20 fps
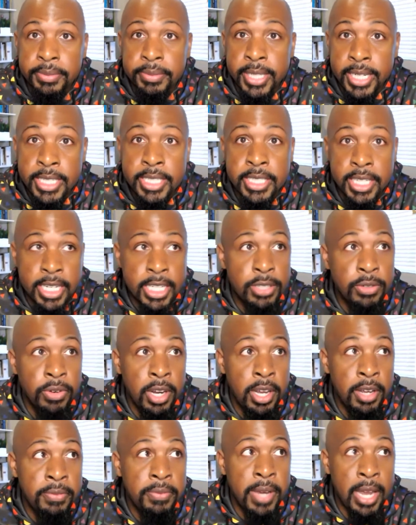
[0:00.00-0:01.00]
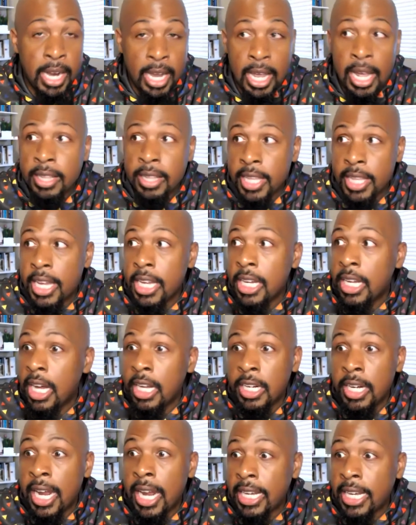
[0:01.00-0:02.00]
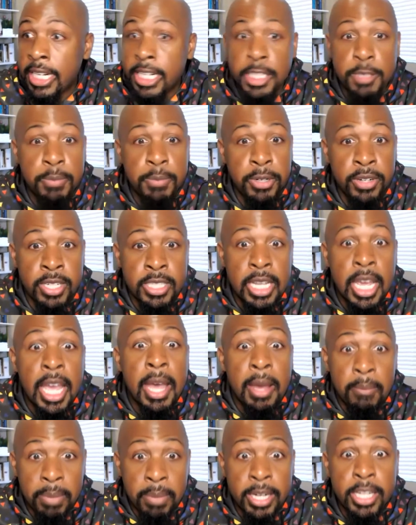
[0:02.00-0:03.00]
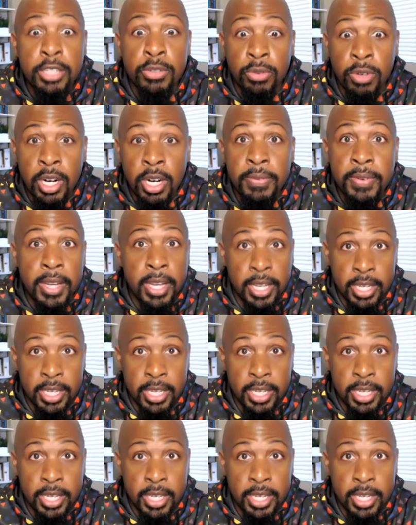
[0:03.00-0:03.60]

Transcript: It's rough. And I thank God that I can experience, but it's rough.